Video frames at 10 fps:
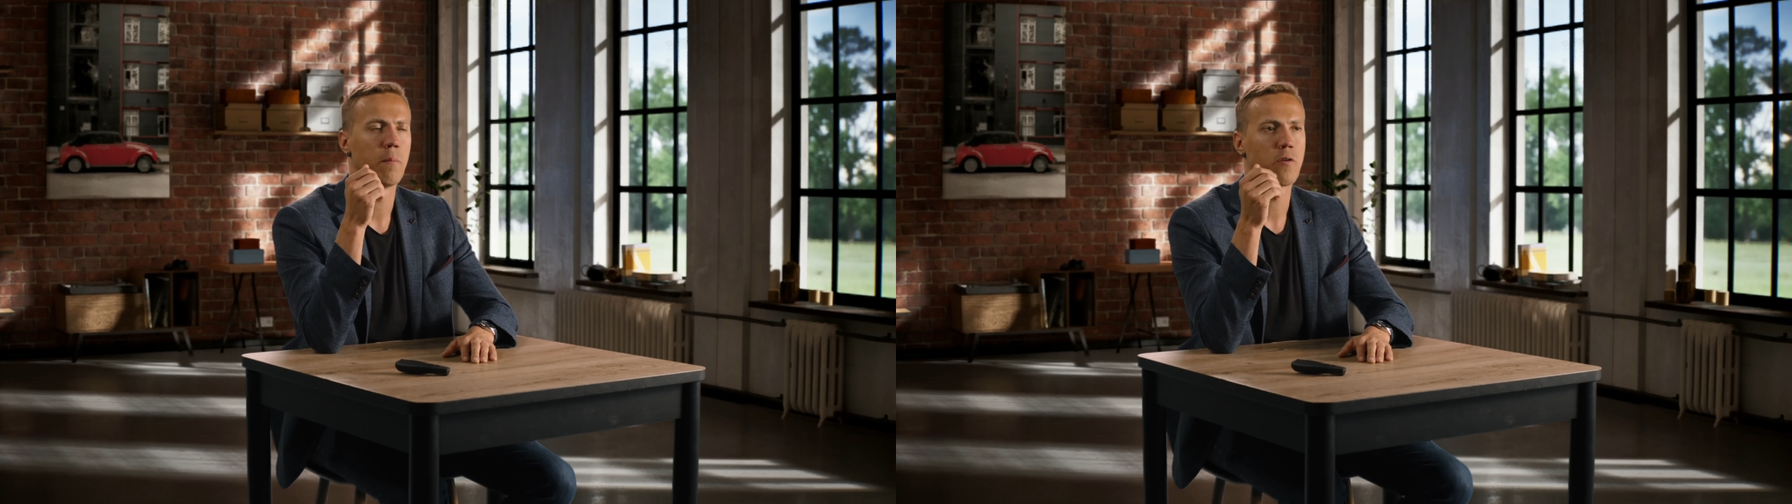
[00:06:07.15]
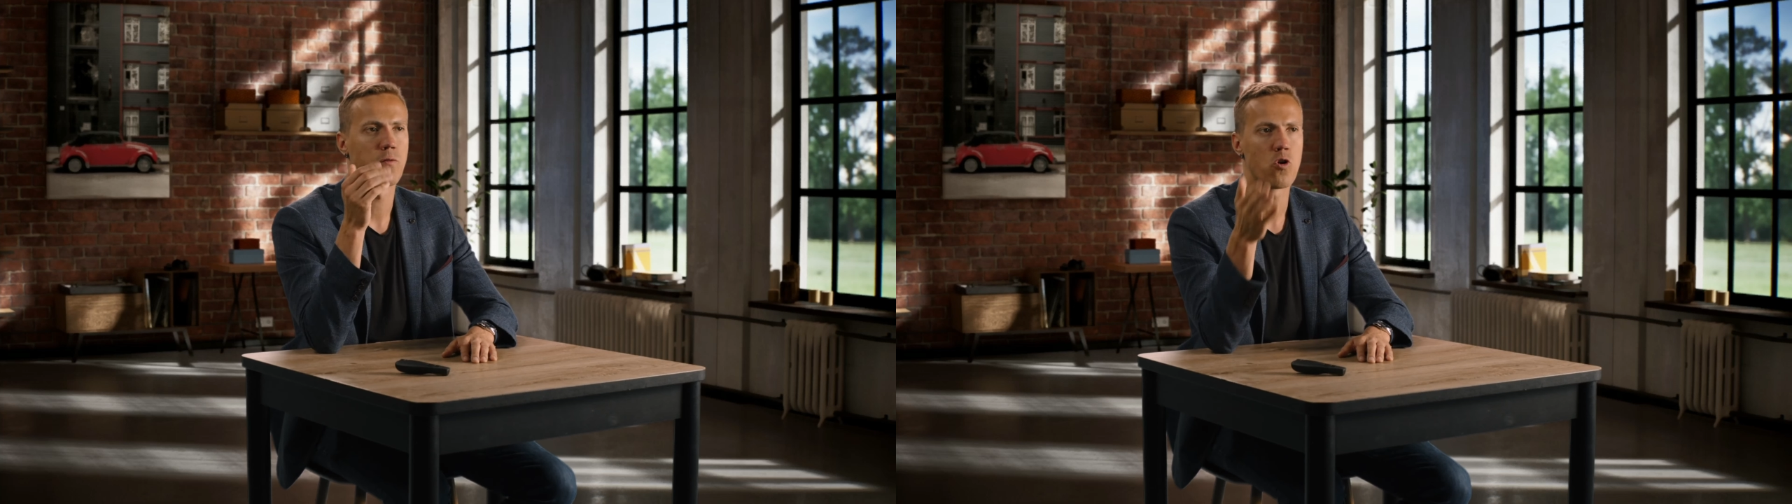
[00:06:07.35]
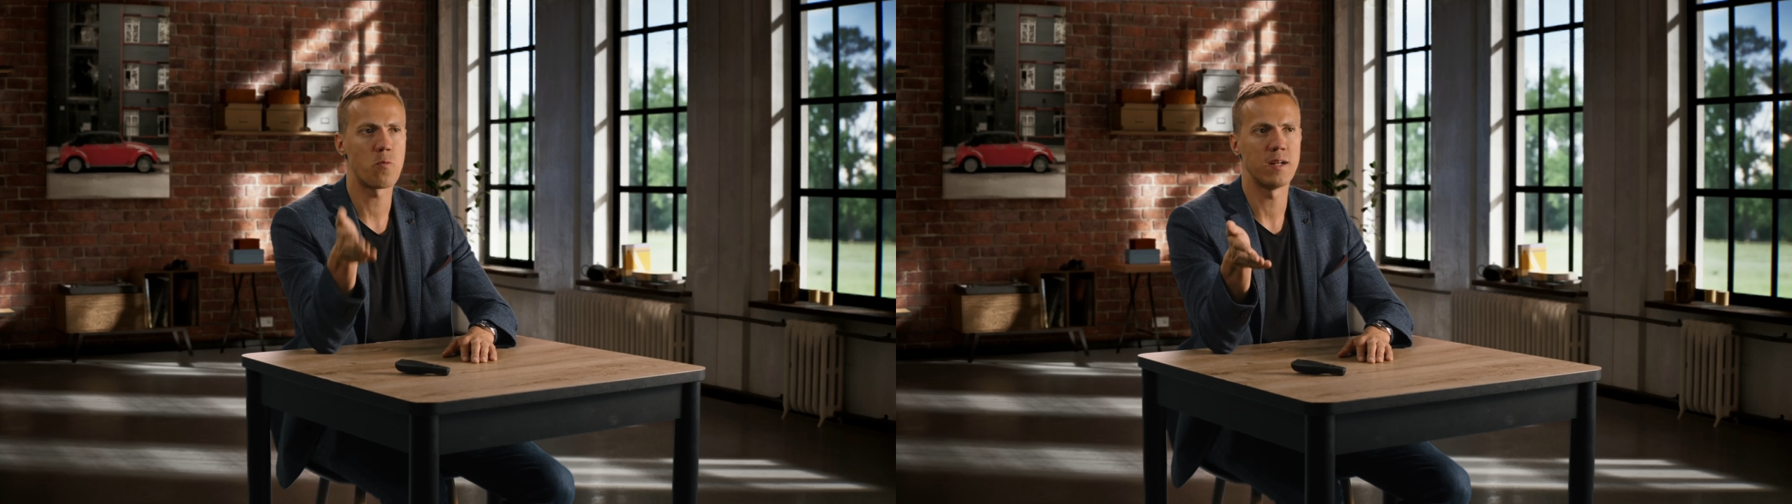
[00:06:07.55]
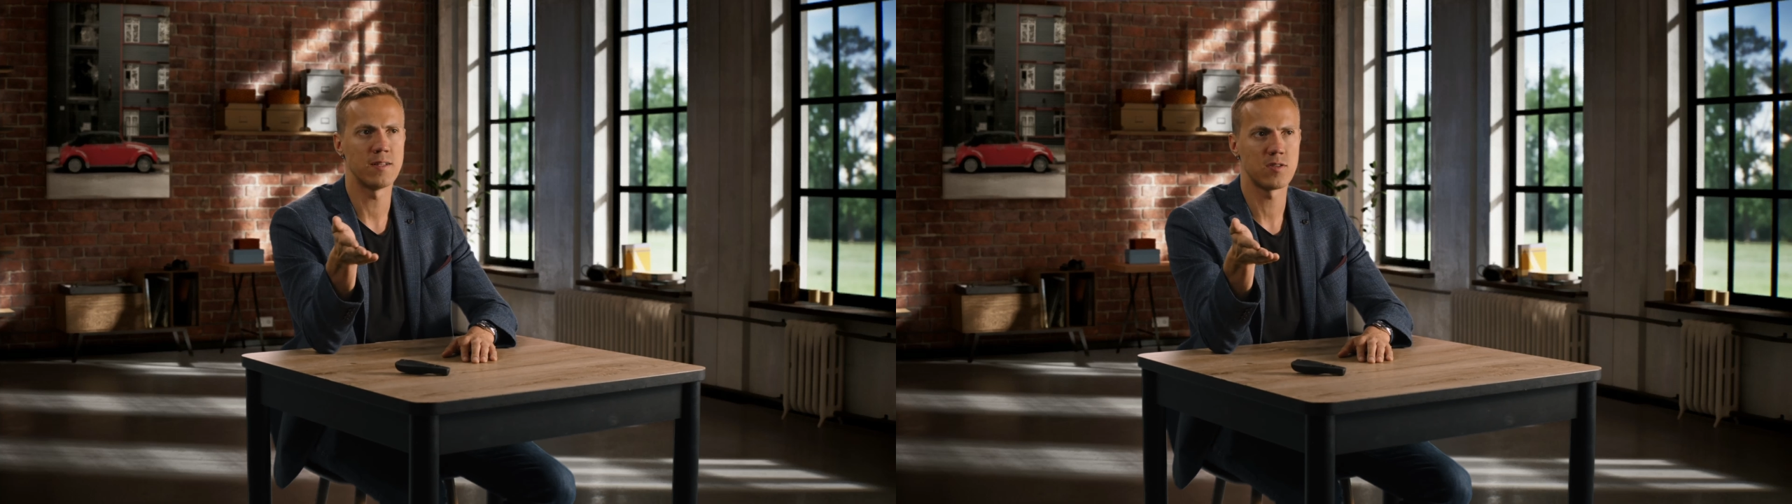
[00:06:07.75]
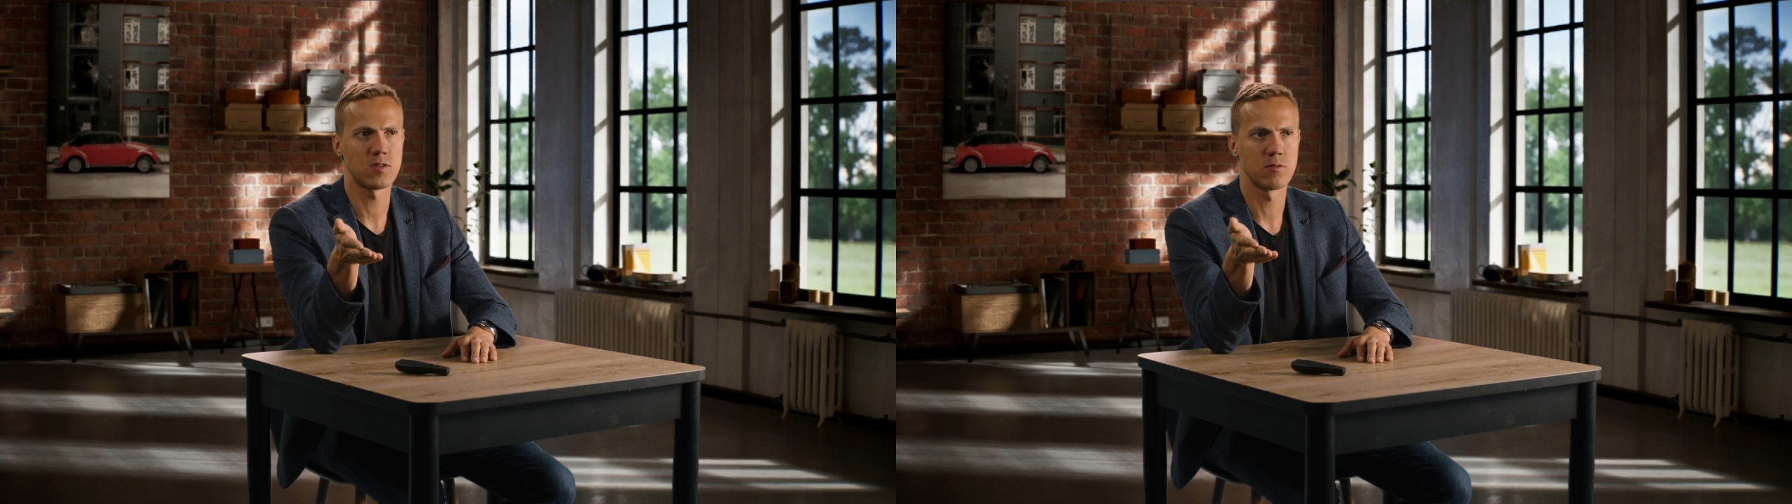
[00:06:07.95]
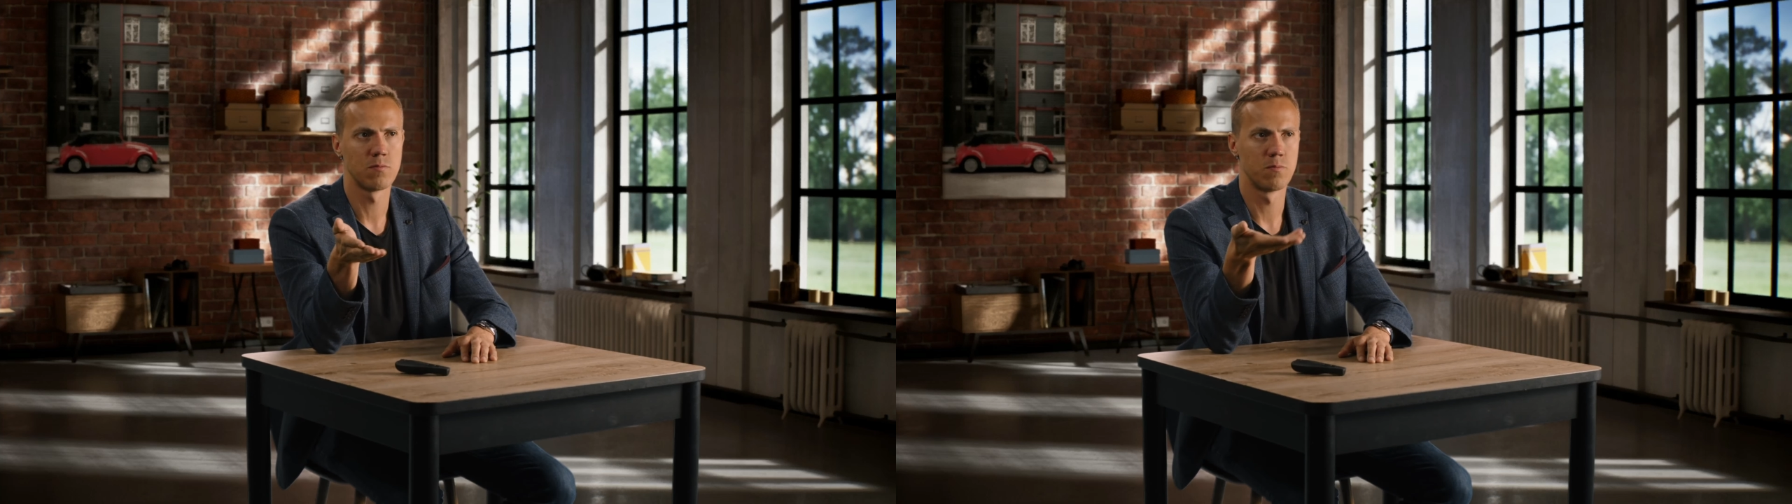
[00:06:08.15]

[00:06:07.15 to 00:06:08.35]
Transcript: performance